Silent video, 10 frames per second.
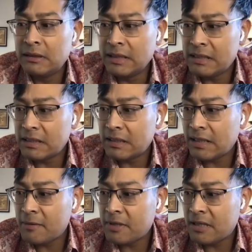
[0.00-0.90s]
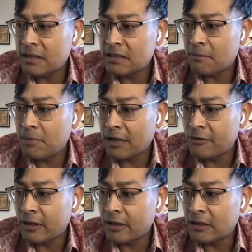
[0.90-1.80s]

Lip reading: These are the types of things that Patrick